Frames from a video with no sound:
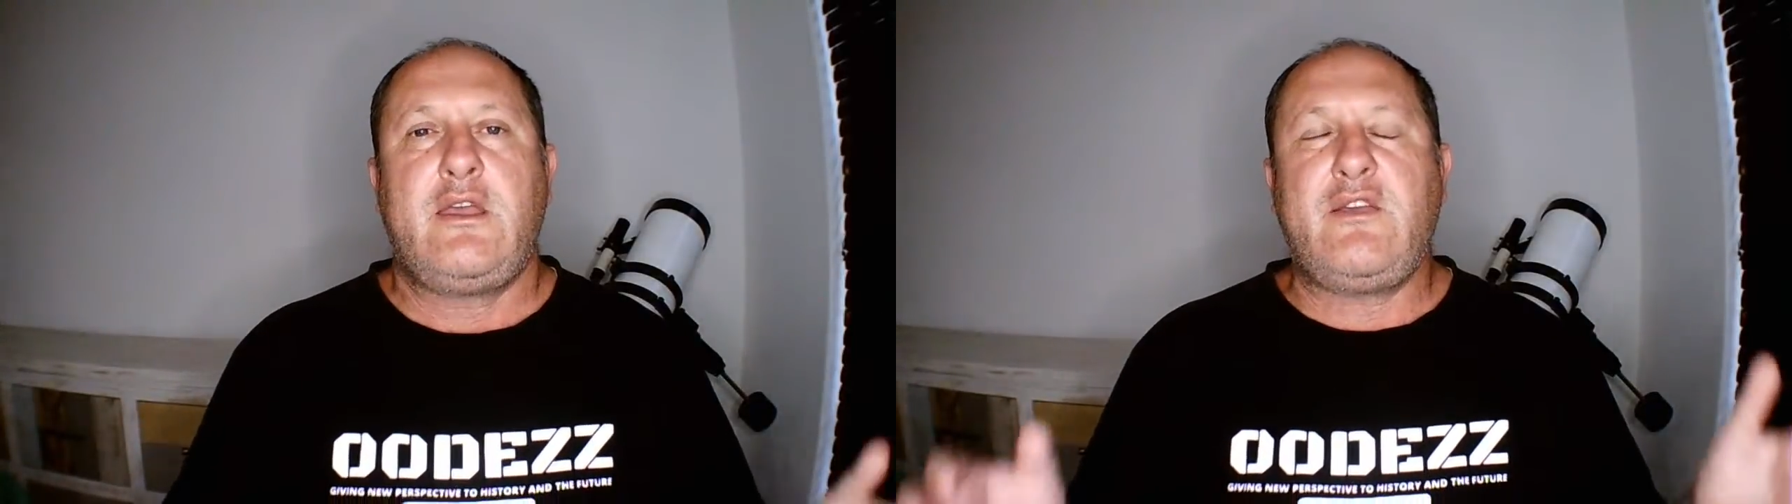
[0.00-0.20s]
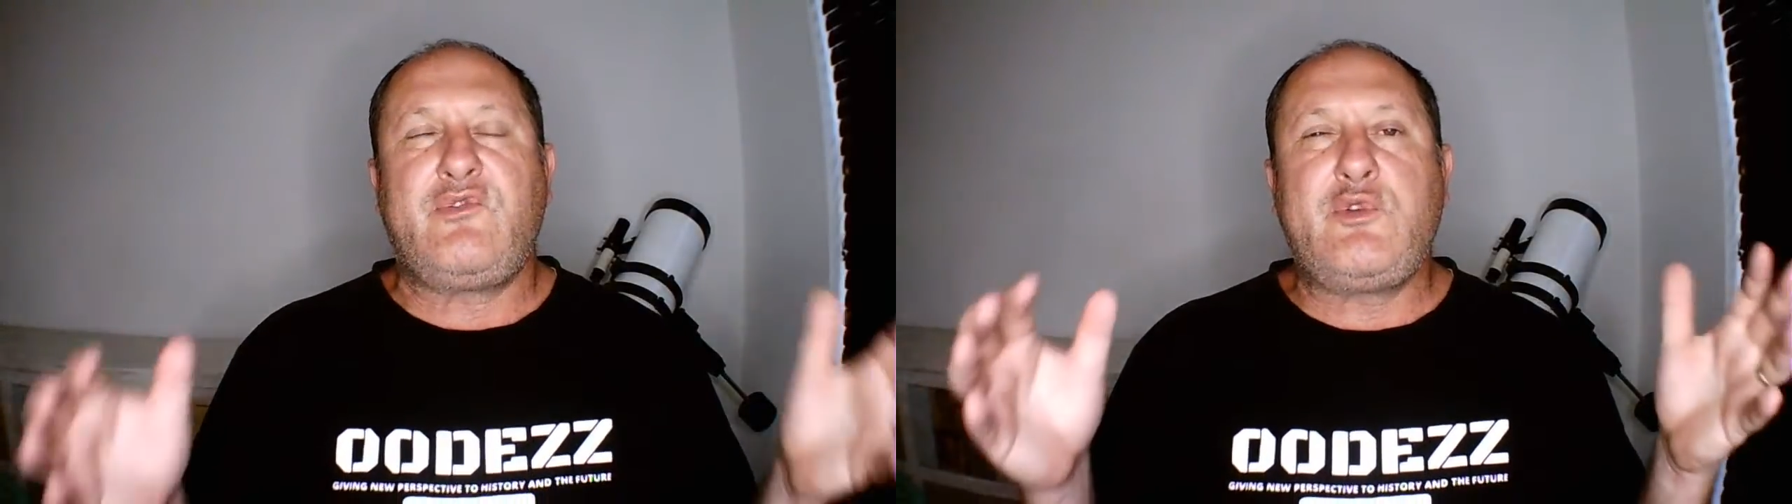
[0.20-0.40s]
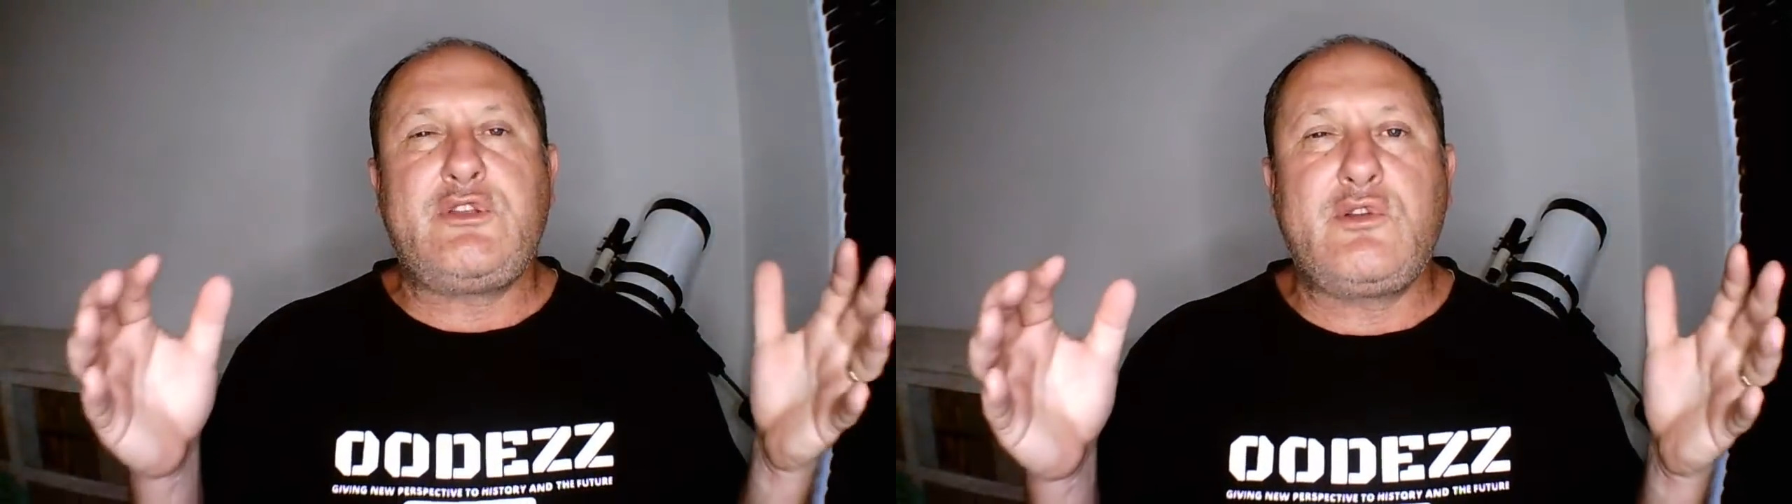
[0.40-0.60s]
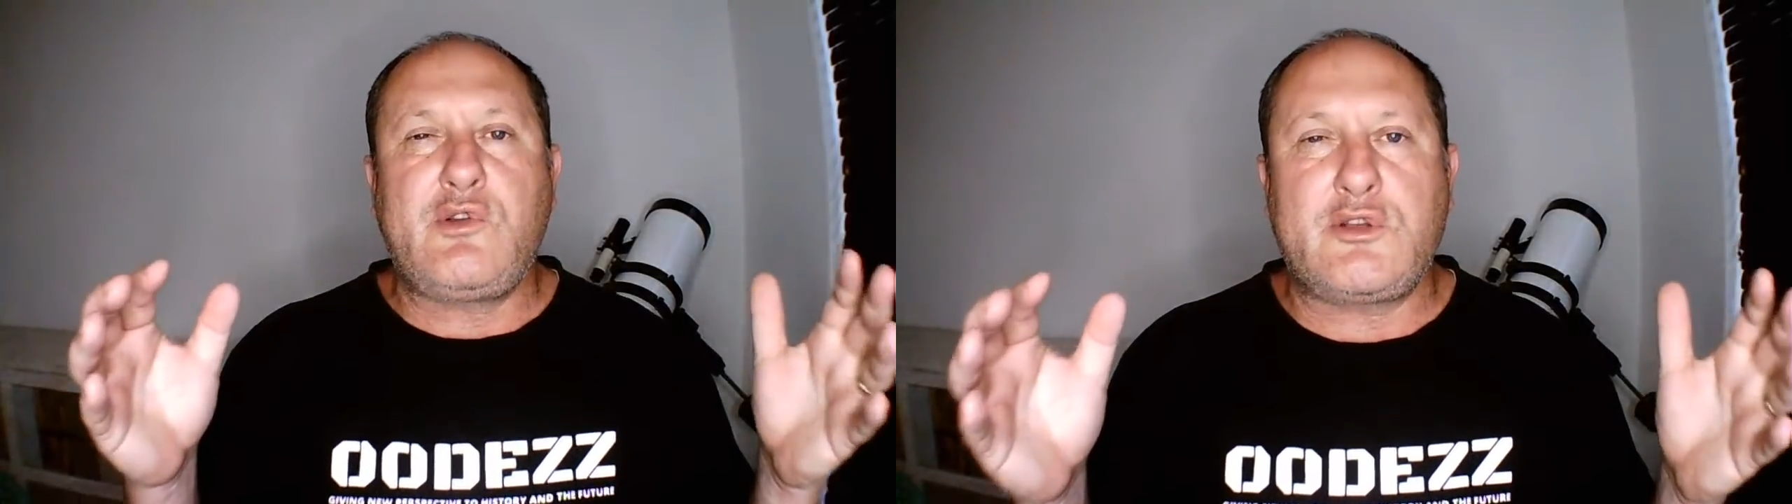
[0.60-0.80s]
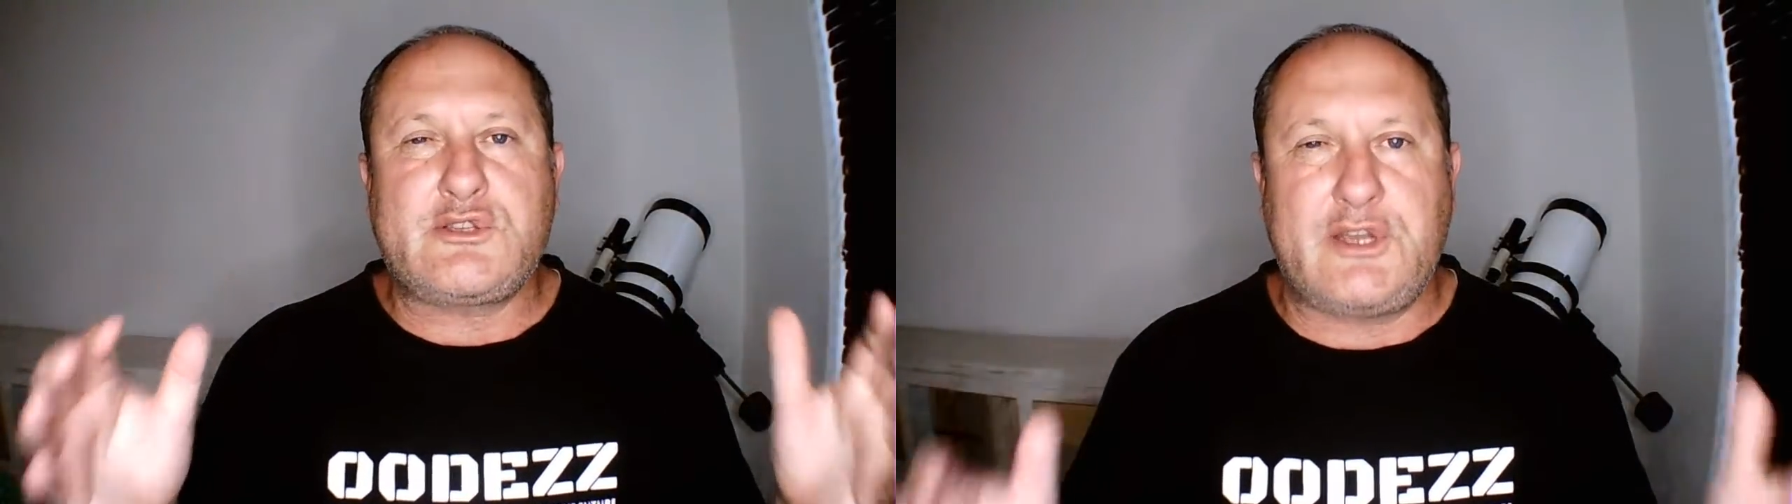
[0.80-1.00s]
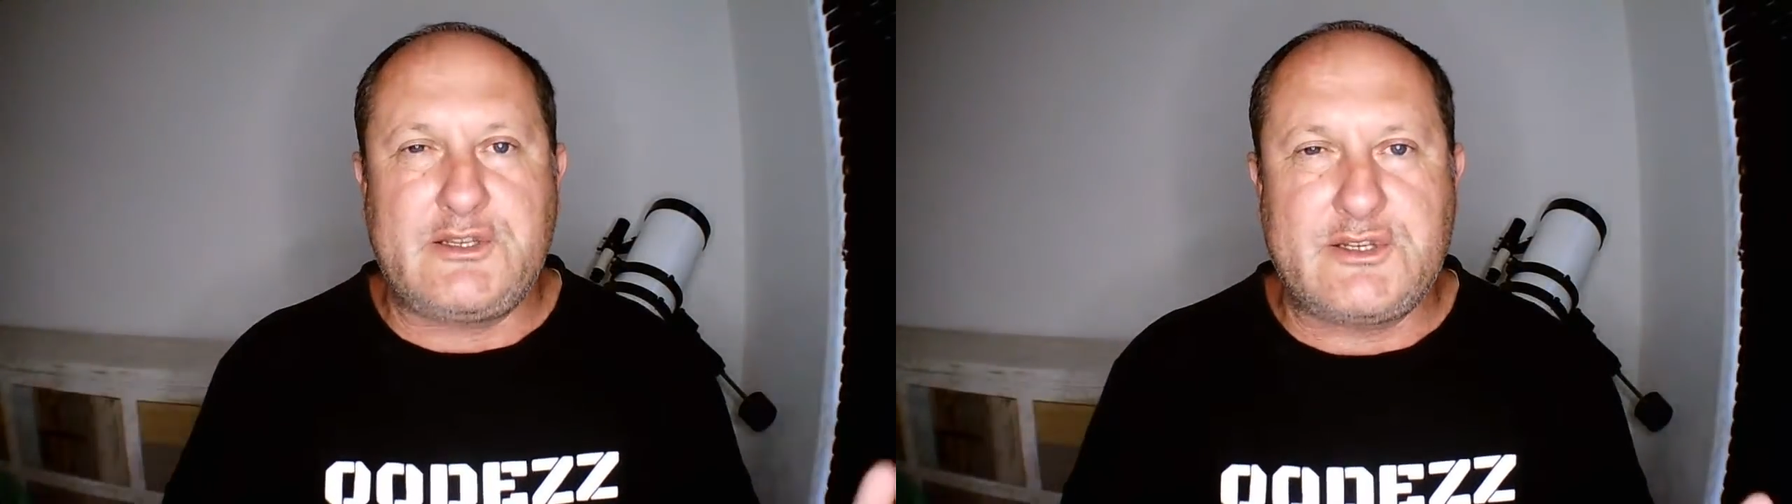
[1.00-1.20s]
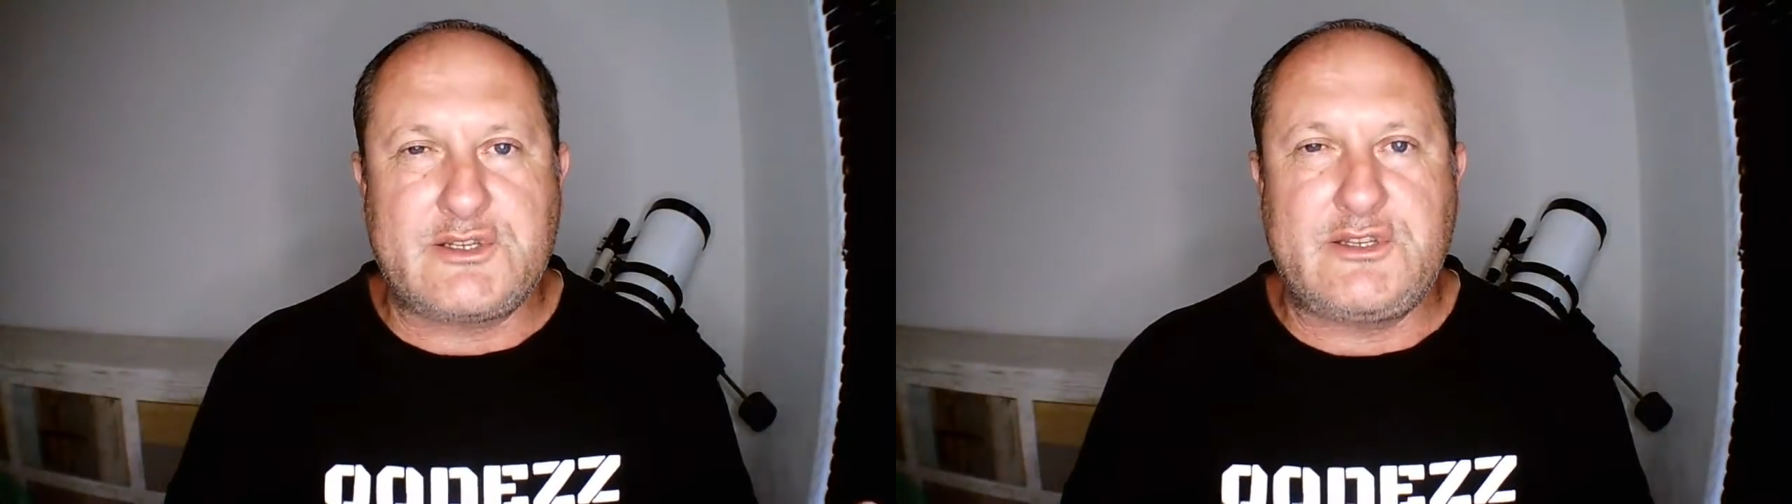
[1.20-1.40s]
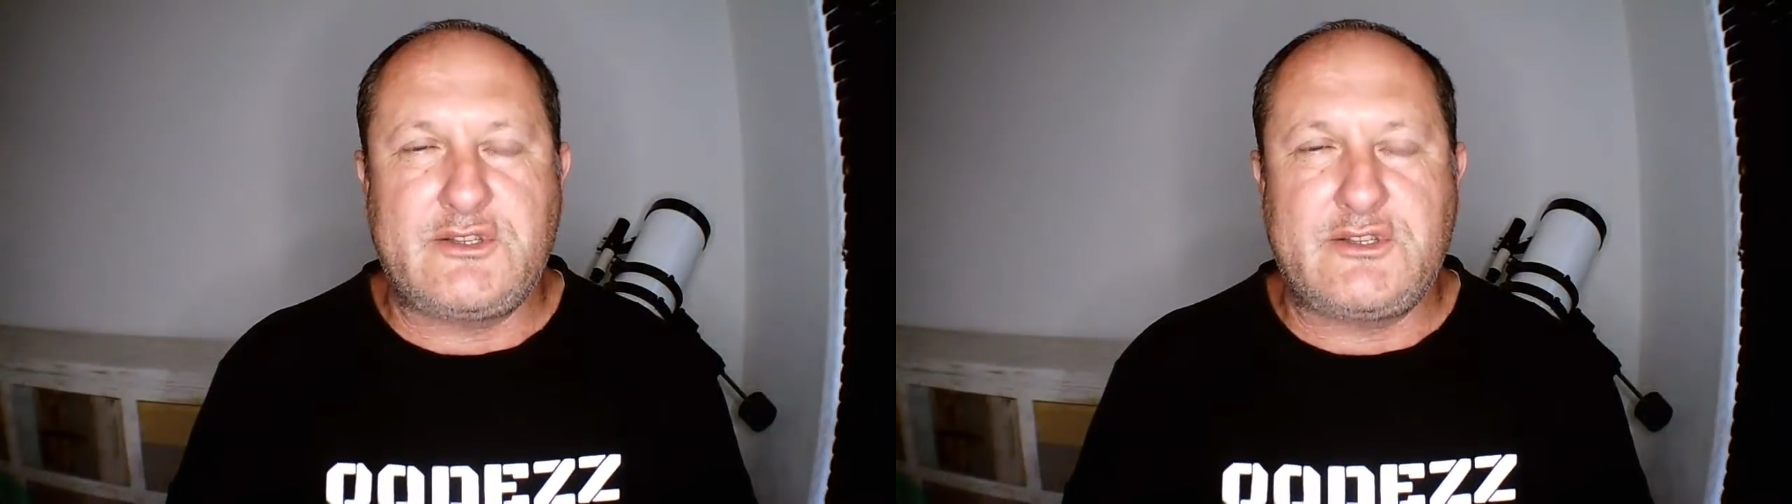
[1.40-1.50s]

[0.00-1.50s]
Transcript: If we do not change this